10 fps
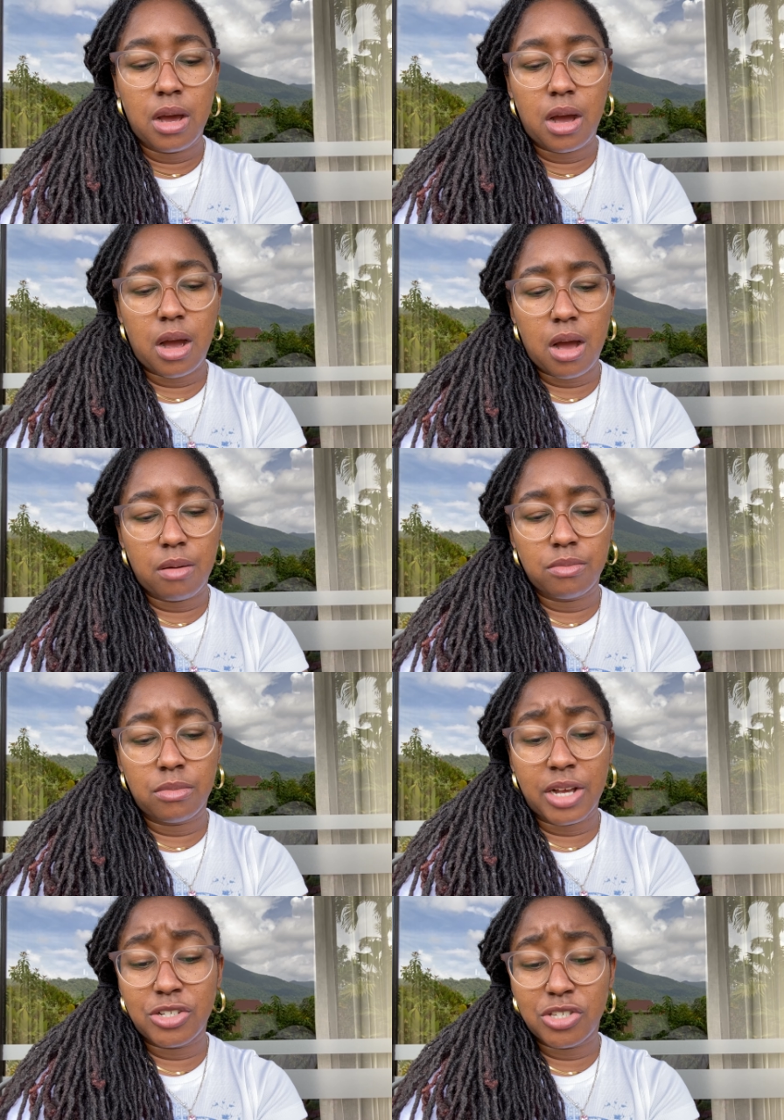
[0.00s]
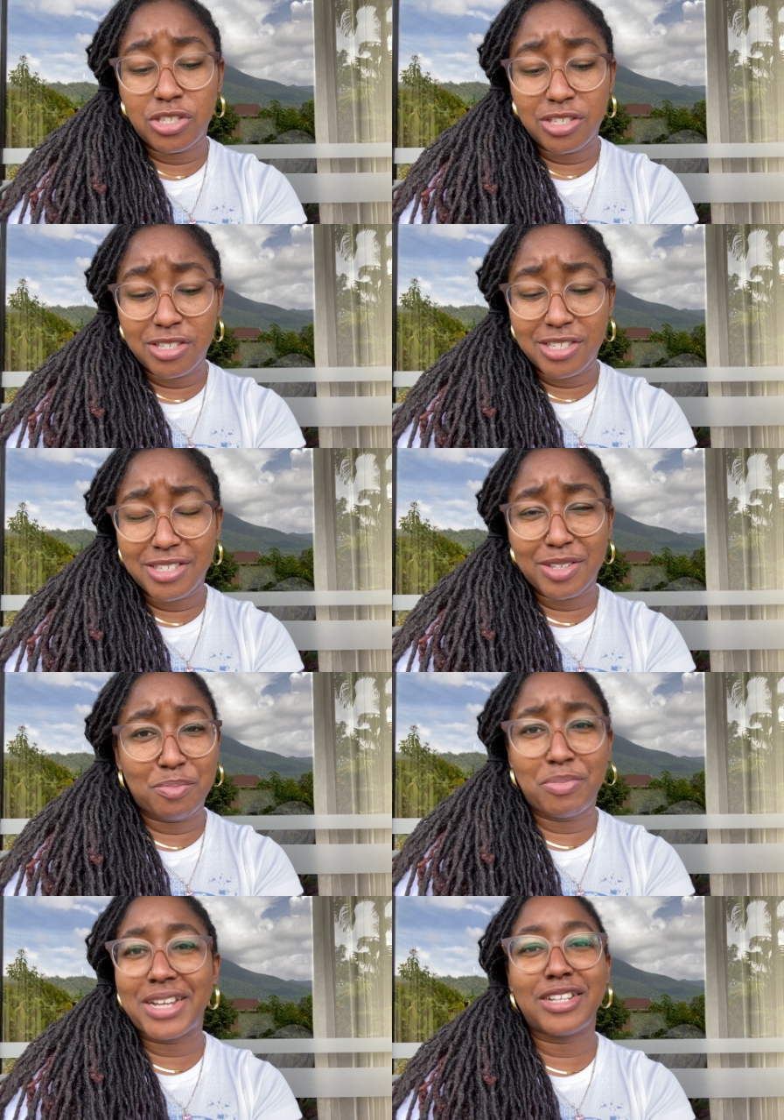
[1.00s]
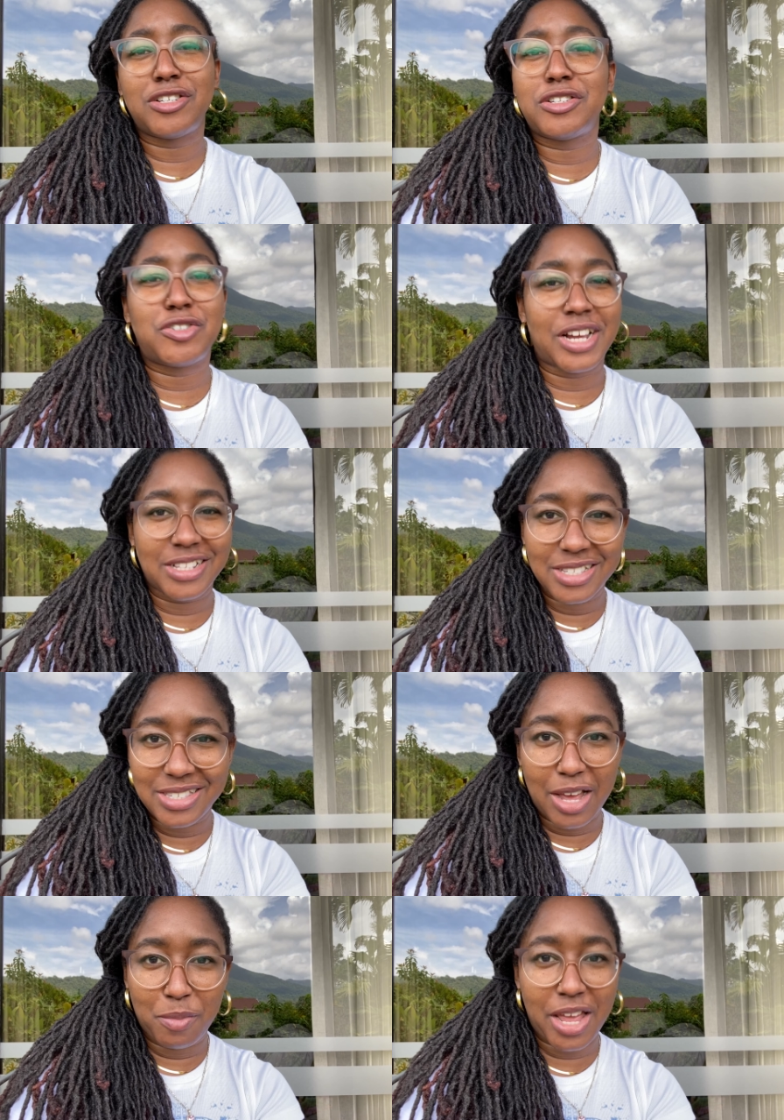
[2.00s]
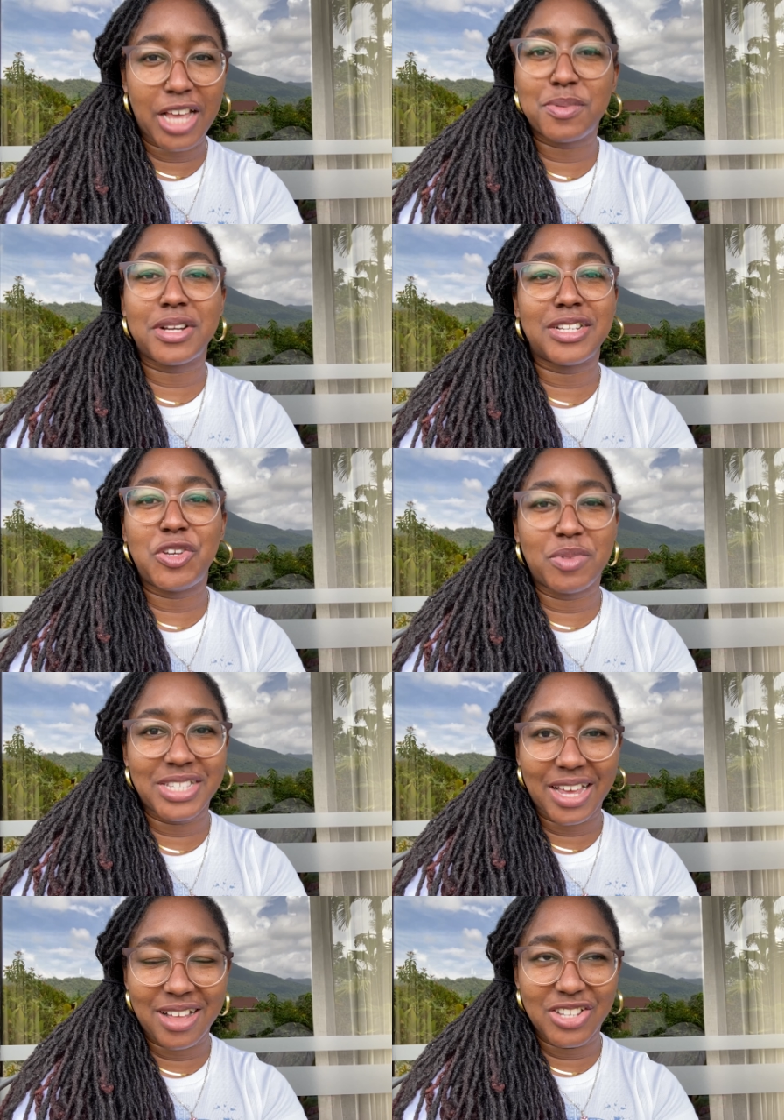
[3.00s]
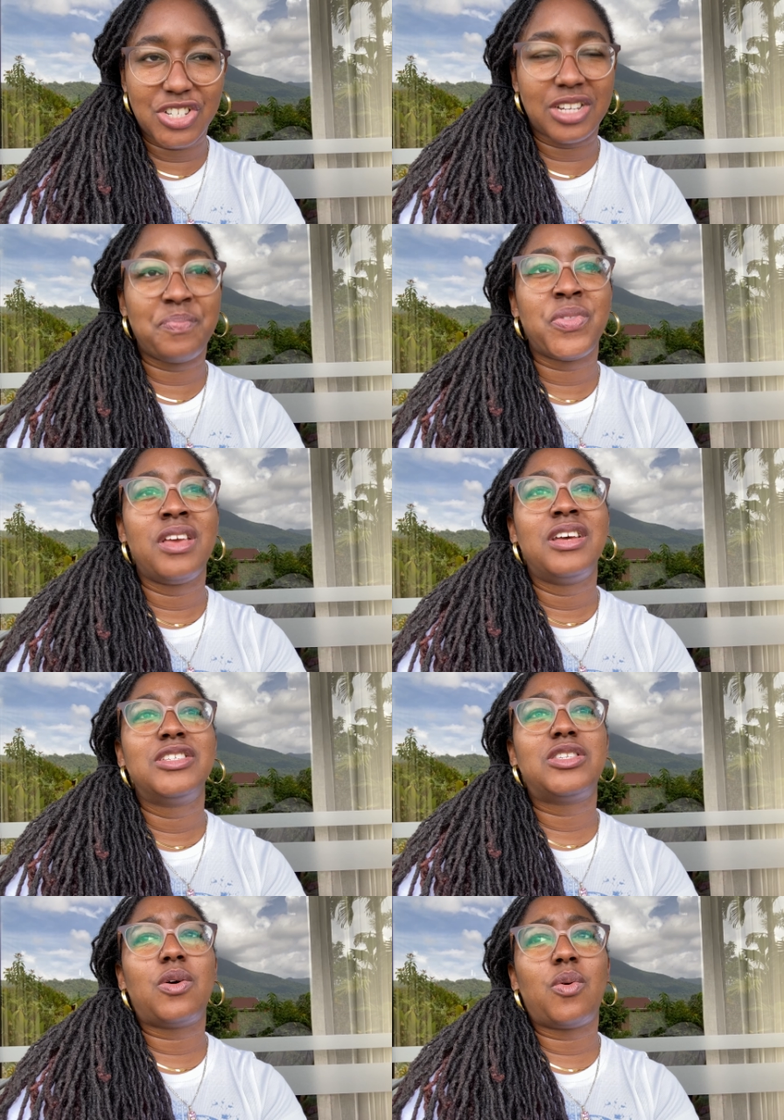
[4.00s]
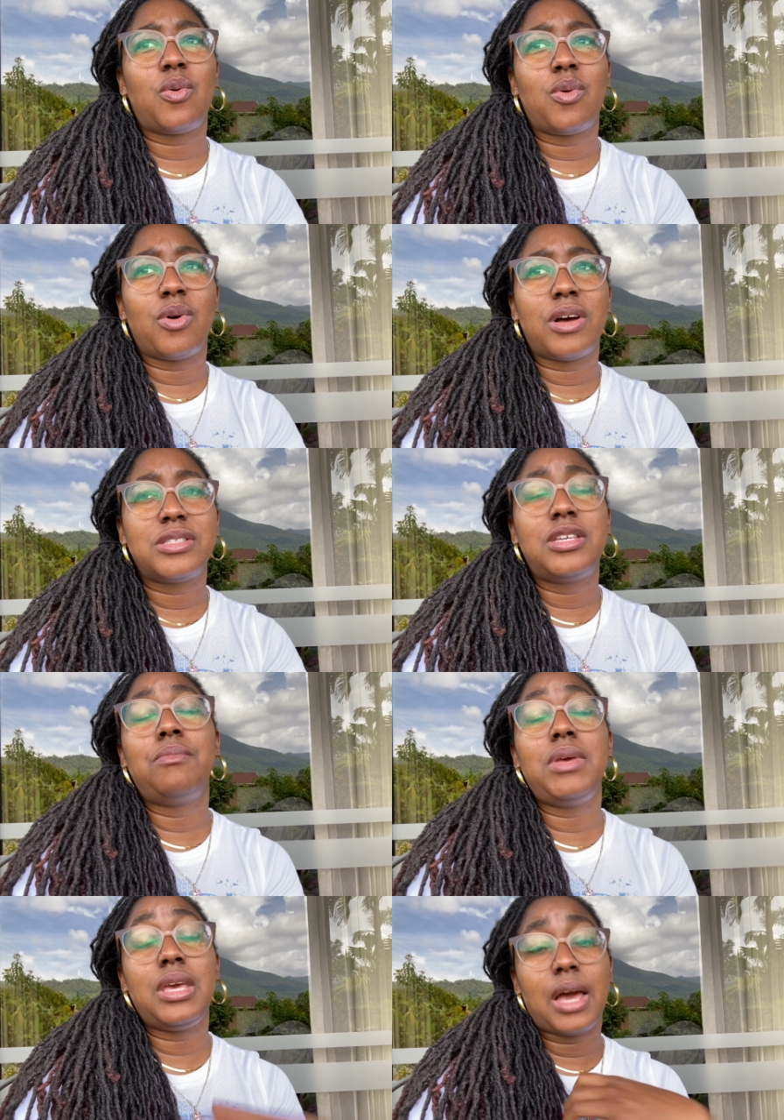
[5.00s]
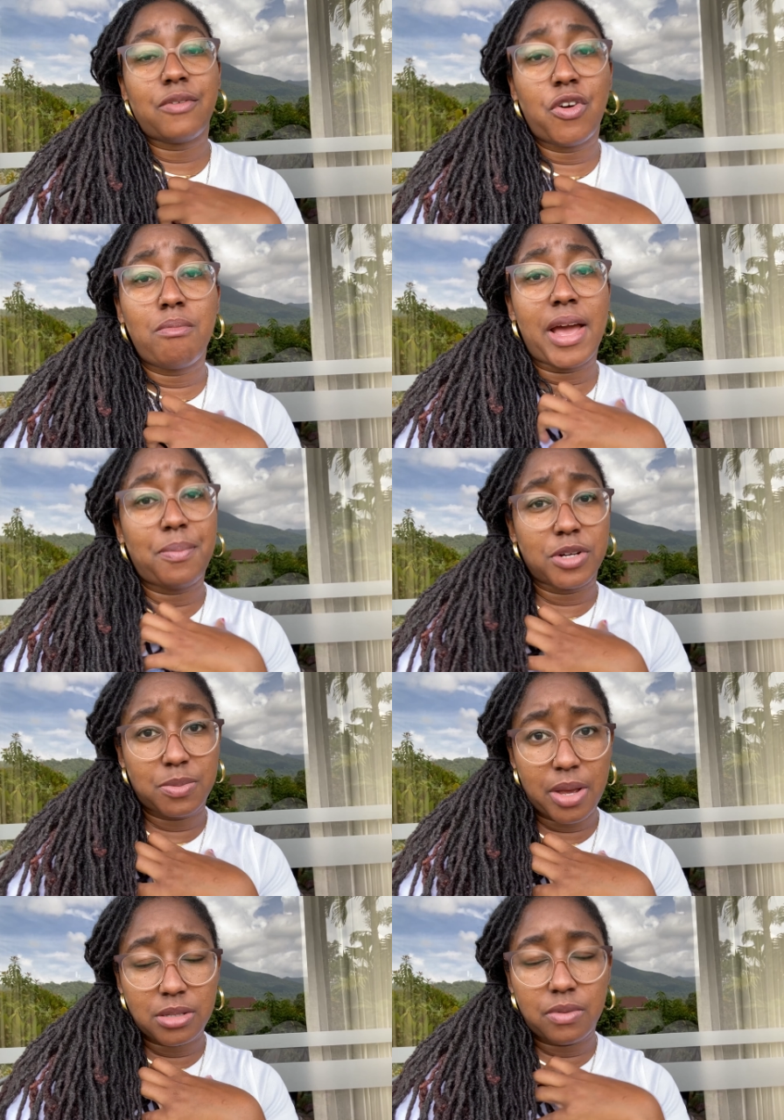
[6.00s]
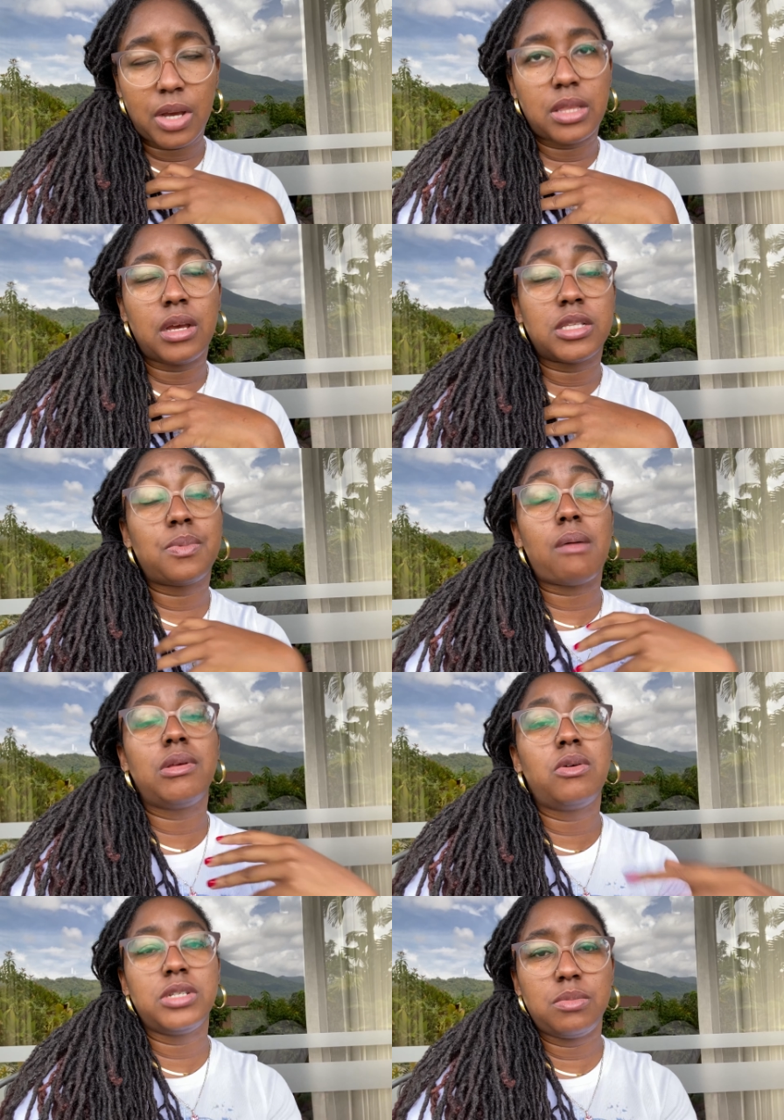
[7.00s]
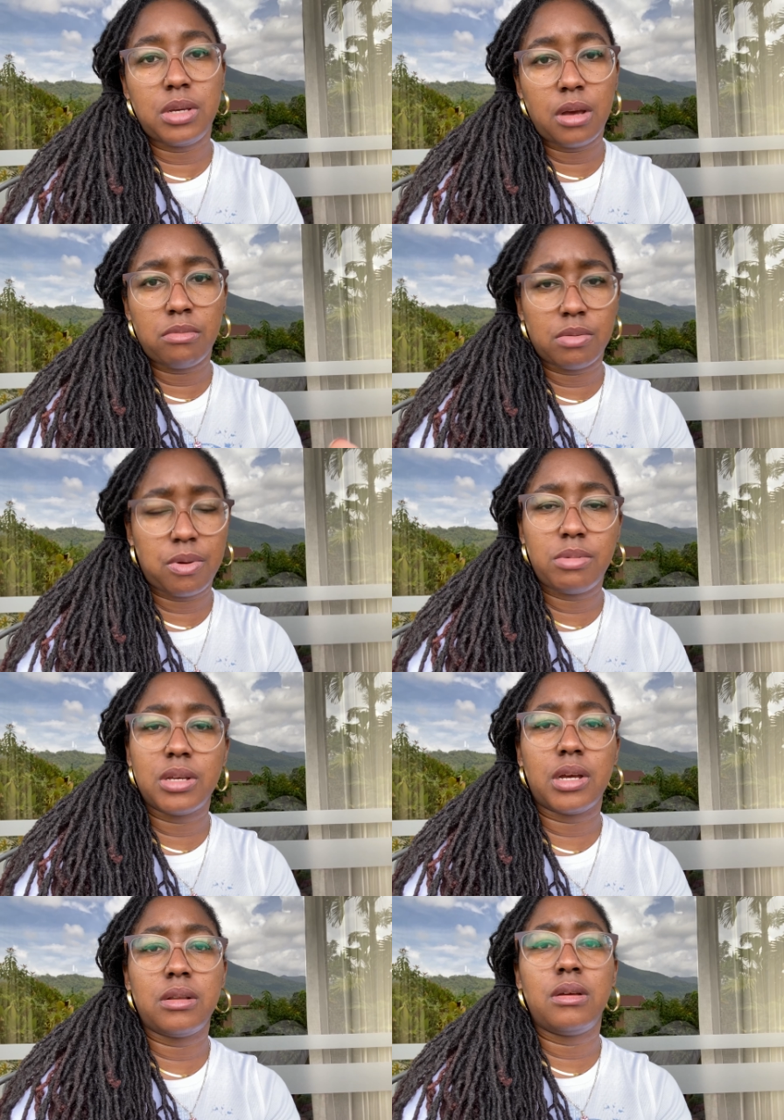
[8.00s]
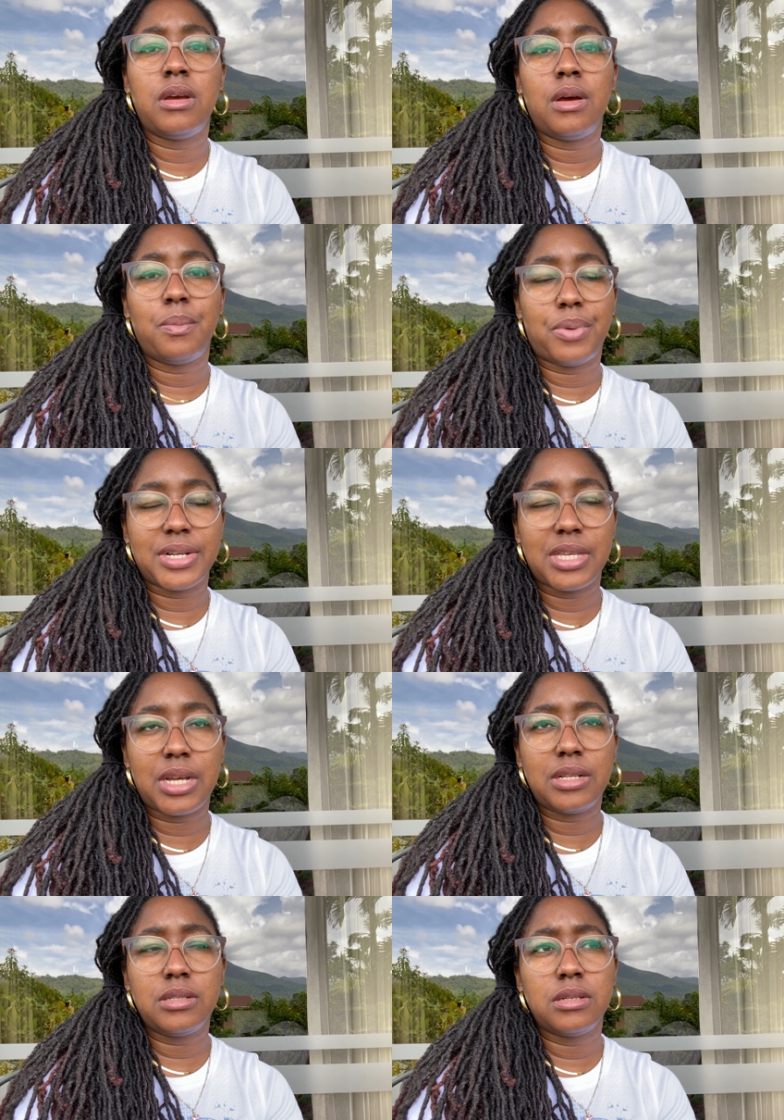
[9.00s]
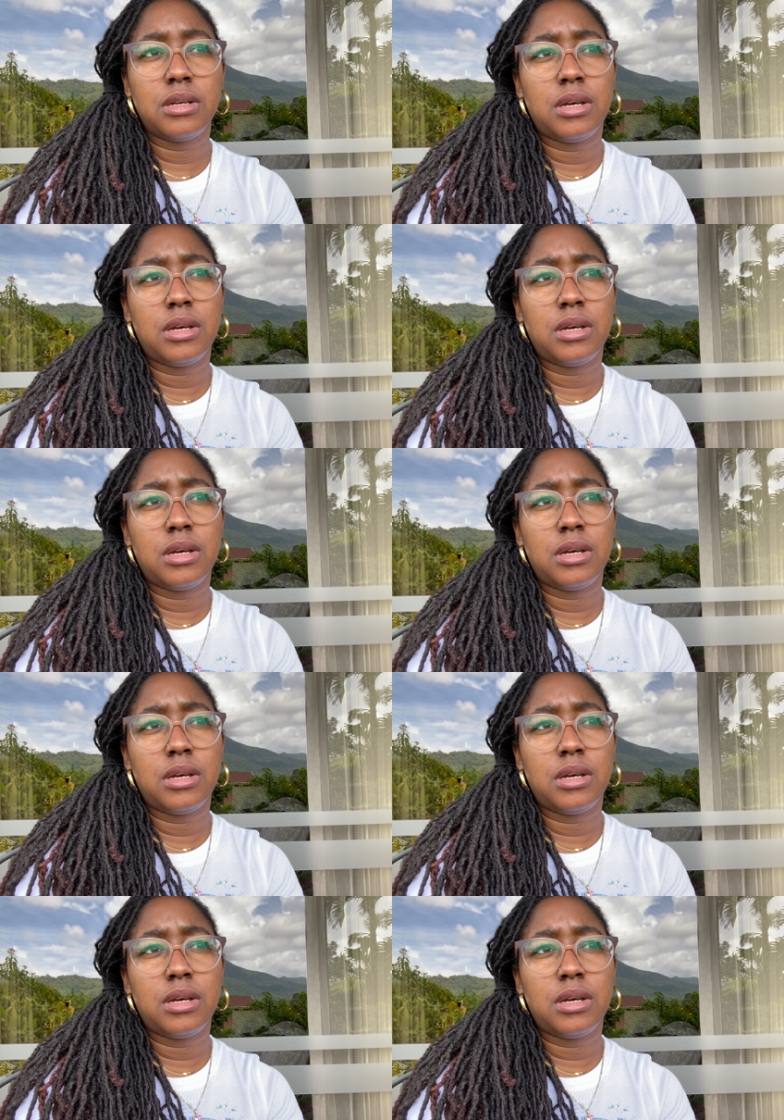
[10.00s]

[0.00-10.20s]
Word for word: Um, I just pay attention to trends. I'm an expert in human psychology. So to me, from my perspective, I think it's probably going to be a Republican president